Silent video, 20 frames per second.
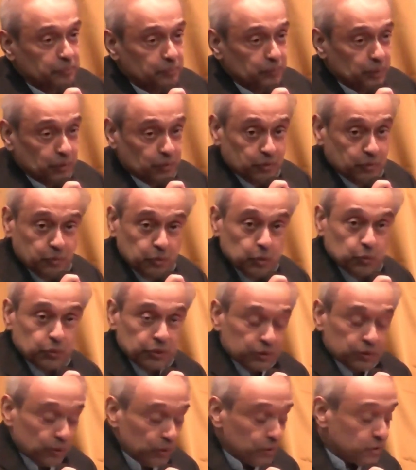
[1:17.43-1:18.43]
of the book we
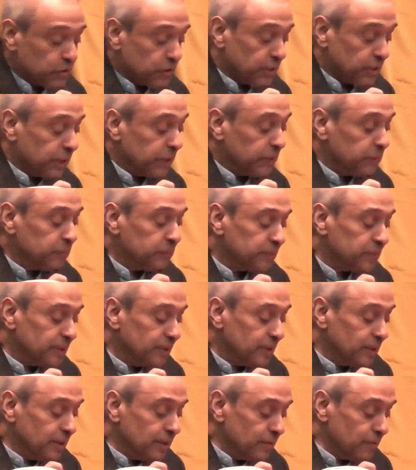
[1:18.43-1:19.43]
are launching,
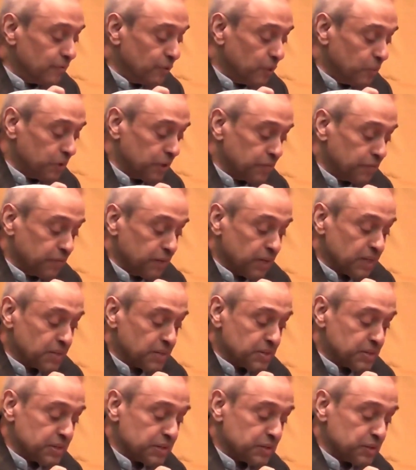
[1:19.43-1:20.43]
former
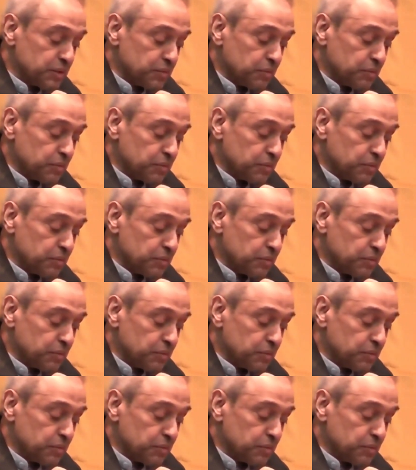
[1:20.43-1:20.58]
advisor to the